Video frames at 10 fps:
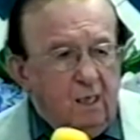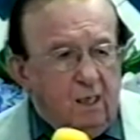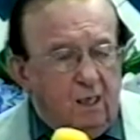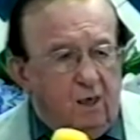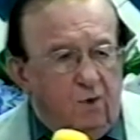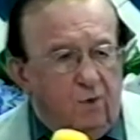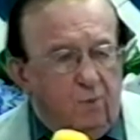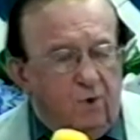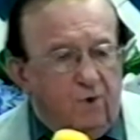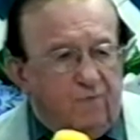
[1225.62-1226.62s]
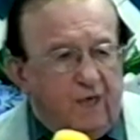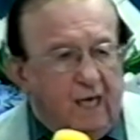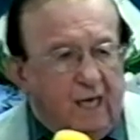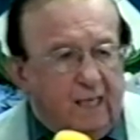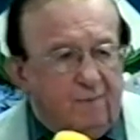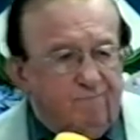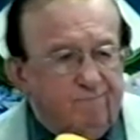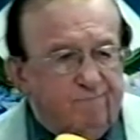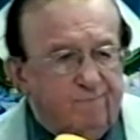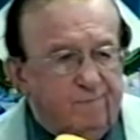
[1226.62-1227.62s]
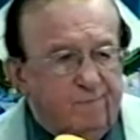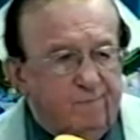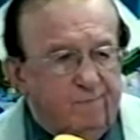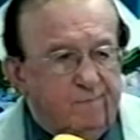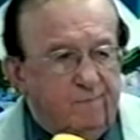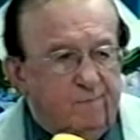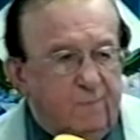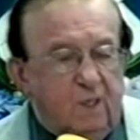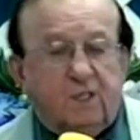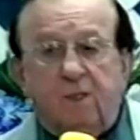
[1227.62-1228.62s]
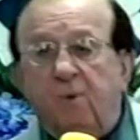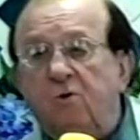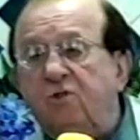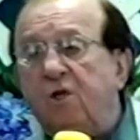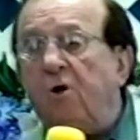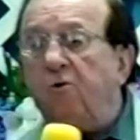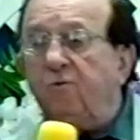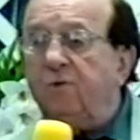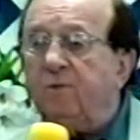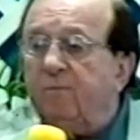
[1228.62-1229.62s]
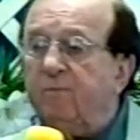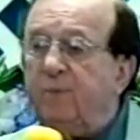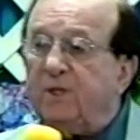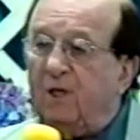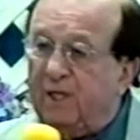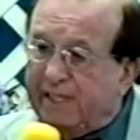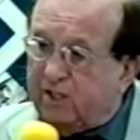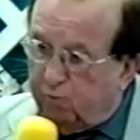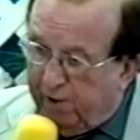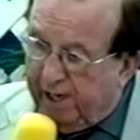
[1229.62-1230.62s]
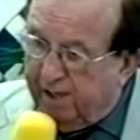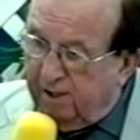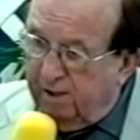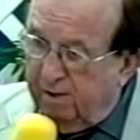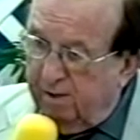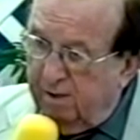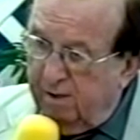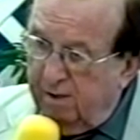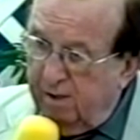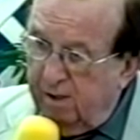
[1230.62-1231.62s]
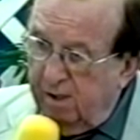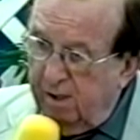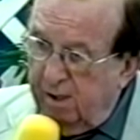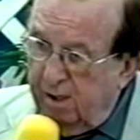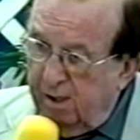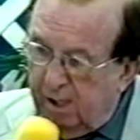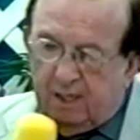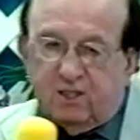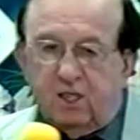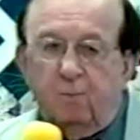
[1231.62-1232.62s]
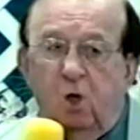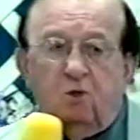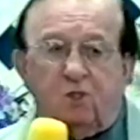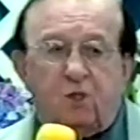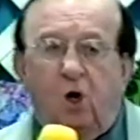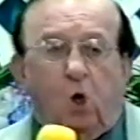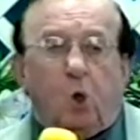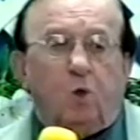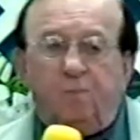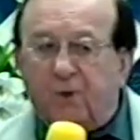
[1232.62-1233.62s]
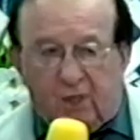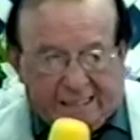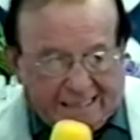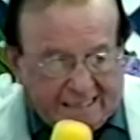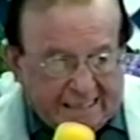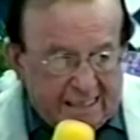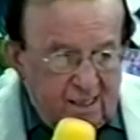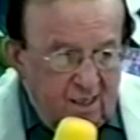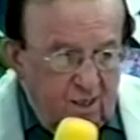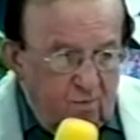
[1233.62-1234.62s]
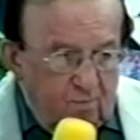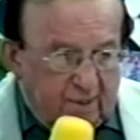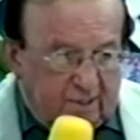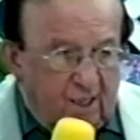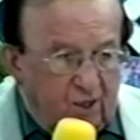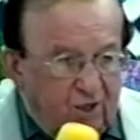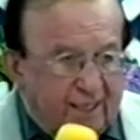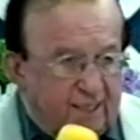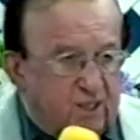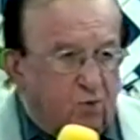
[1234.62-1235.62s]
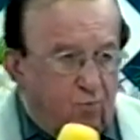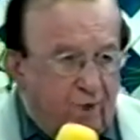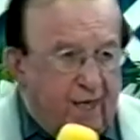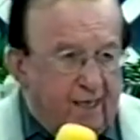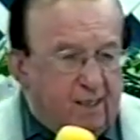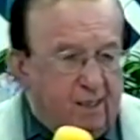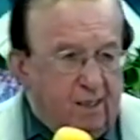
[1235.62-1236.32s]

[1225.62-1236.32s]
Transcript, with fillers: You know, the Word of God is the most owned, but the least read. It's the most owned book, but the least read.